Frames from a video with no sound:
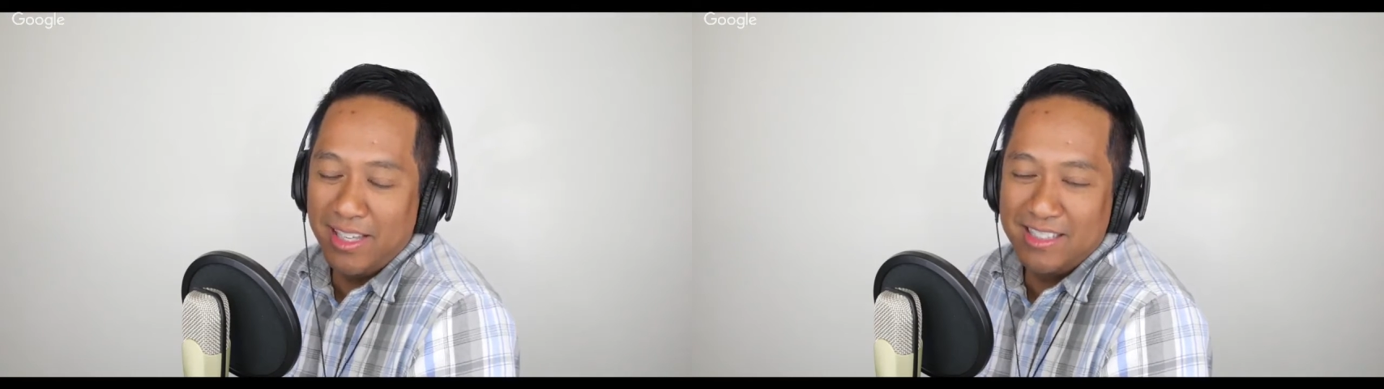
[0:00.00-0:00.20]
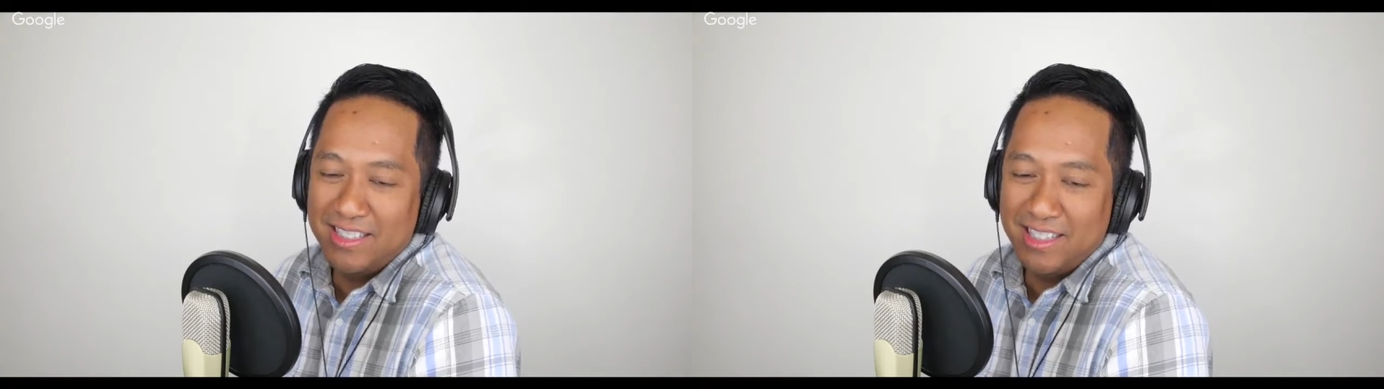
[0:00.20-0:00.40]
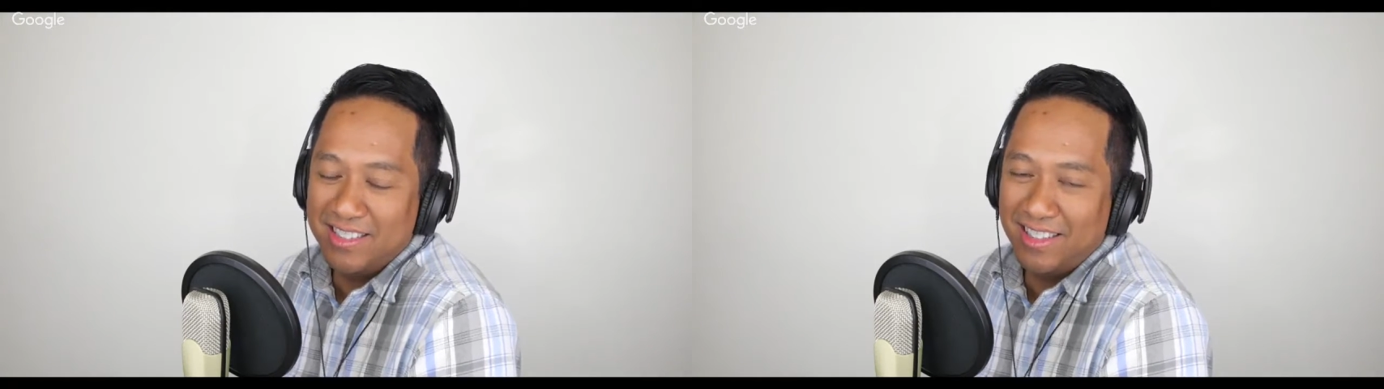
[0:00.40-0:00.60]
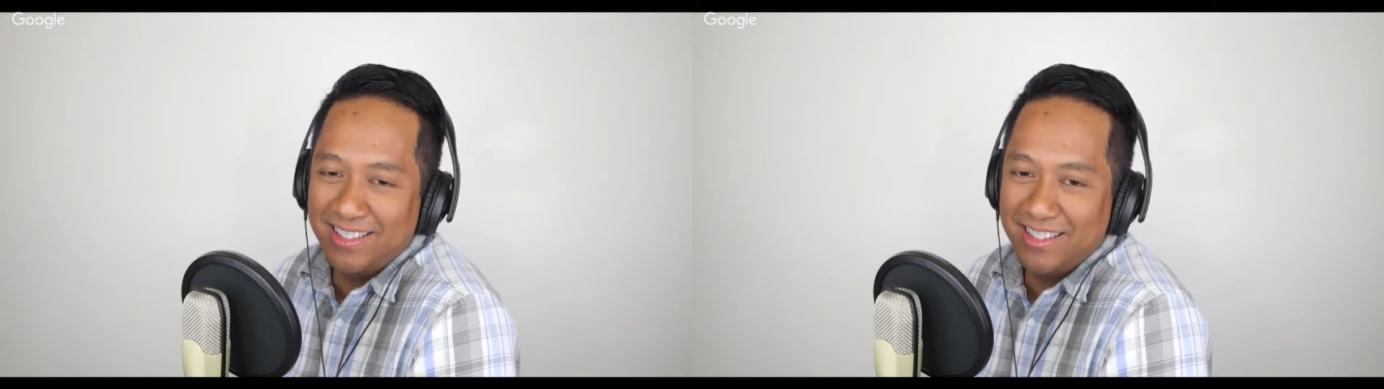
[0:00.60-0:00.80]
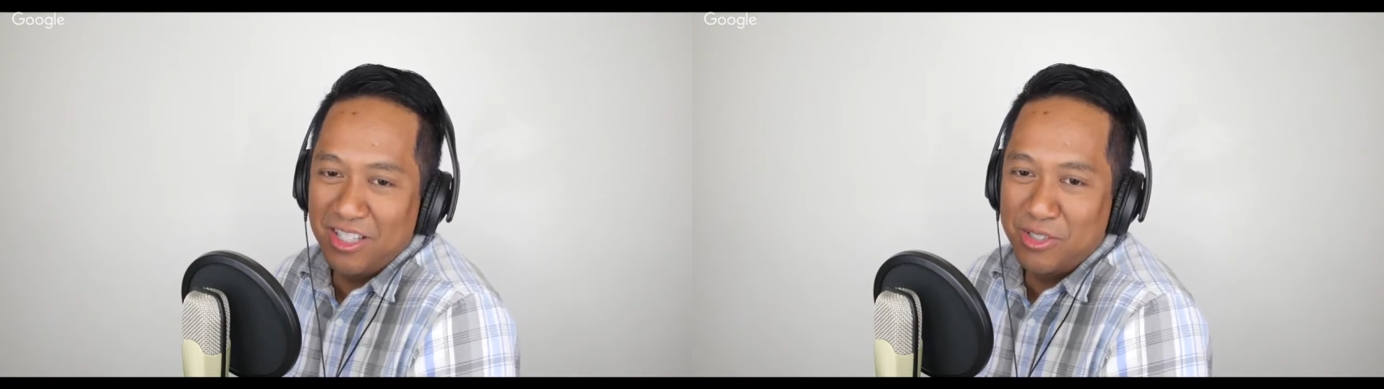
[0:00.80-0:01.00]
it's just
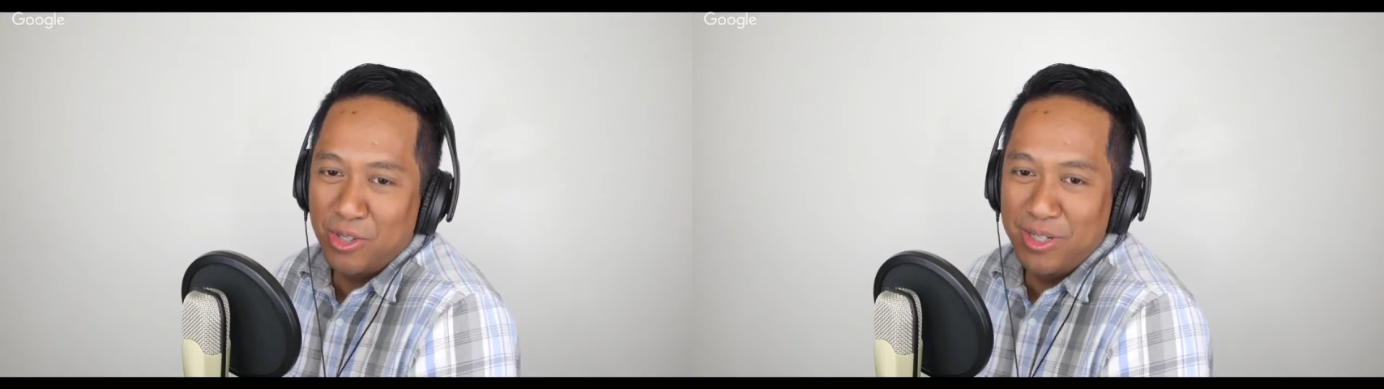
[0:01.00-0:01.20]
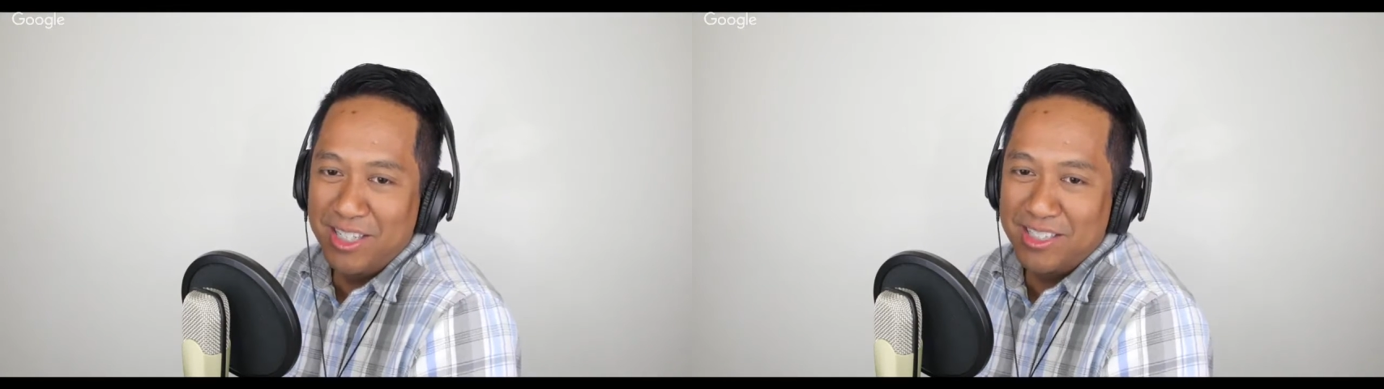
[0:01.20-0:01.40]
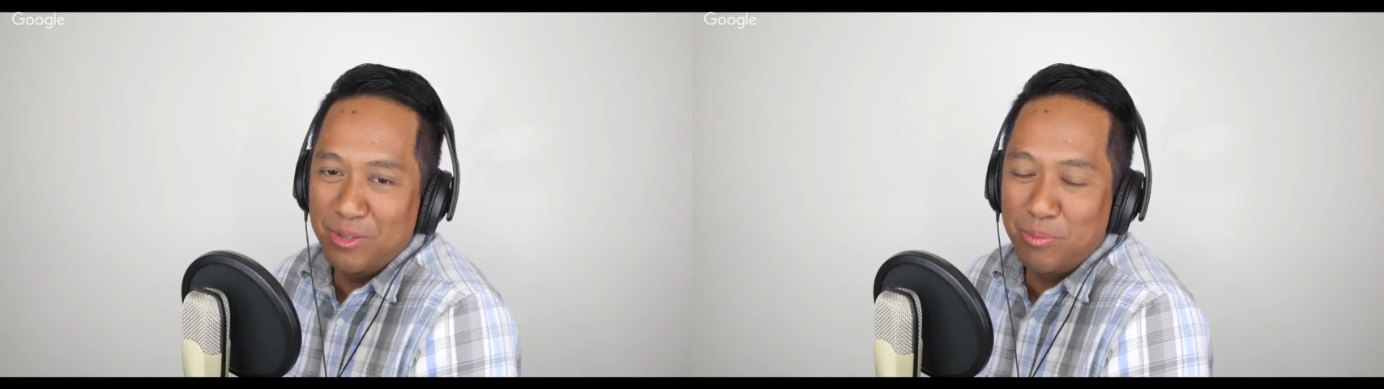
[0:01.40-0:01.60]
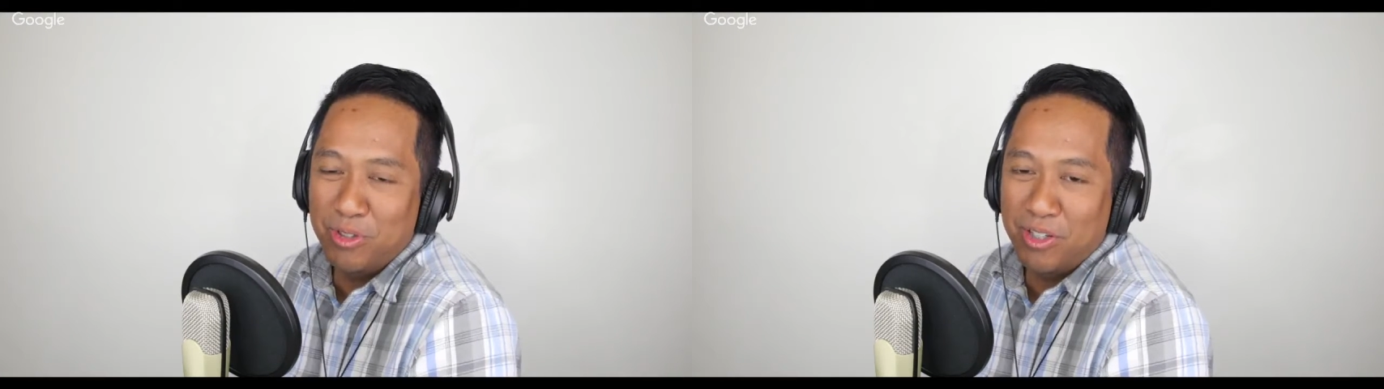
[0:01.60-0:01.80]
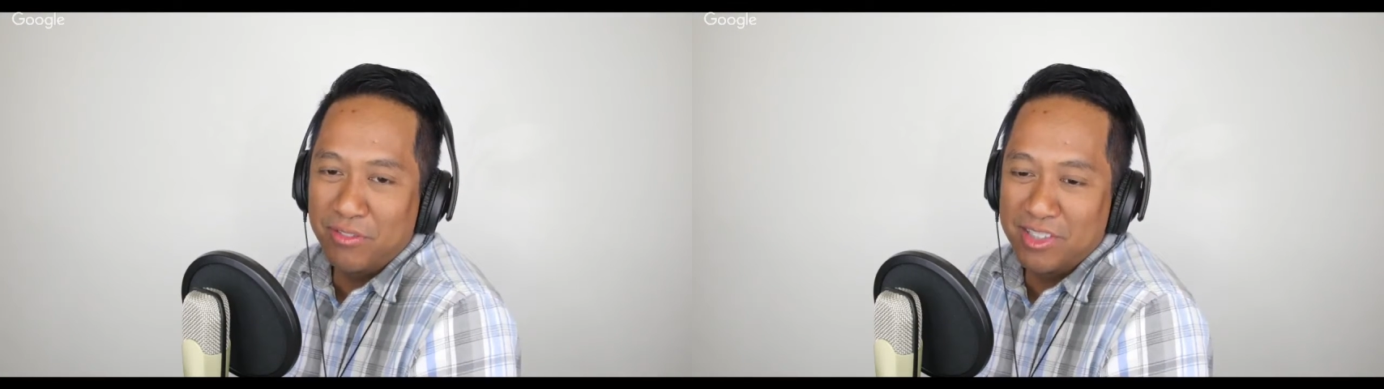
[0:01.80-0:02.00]
like, it's so easy to
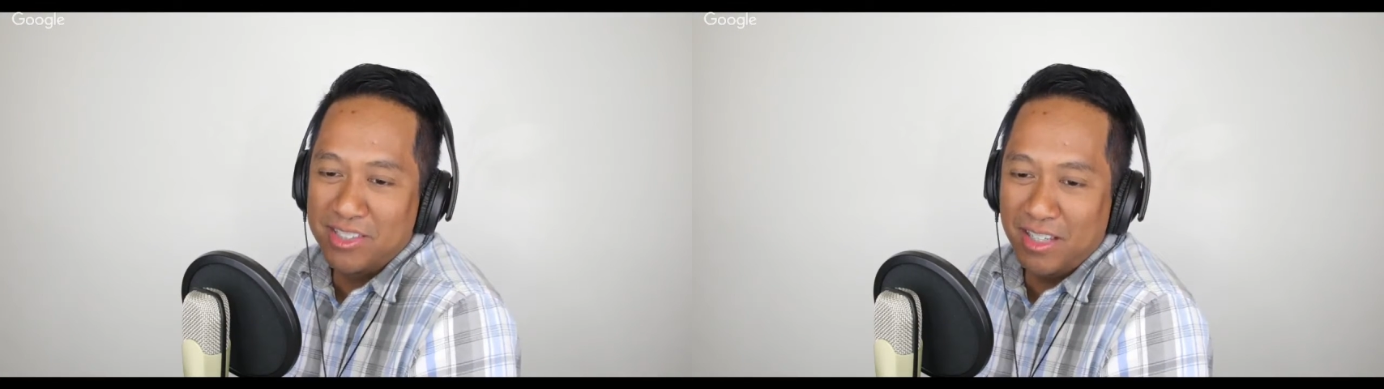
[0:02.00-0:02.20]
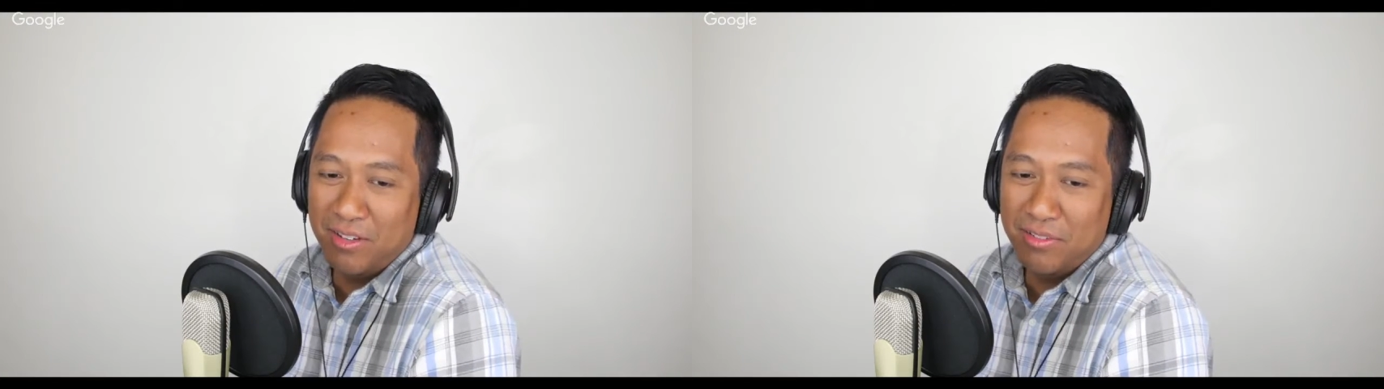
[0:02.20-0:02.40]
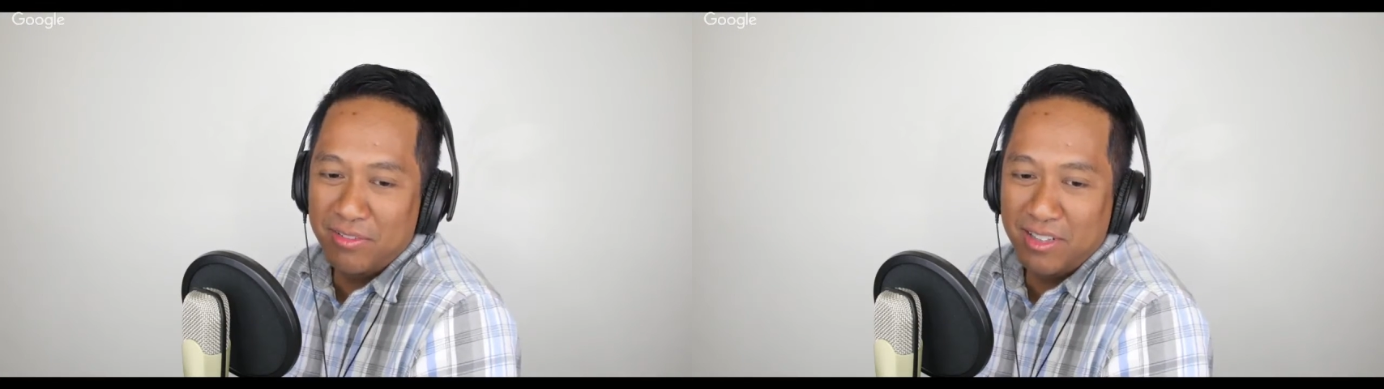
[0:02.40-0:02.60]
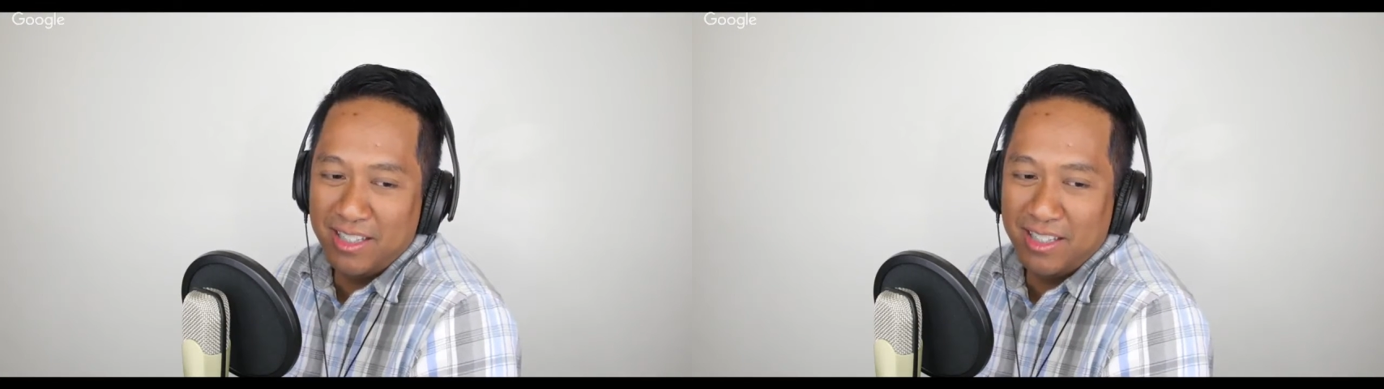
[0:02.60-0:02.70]
pull off this stuff.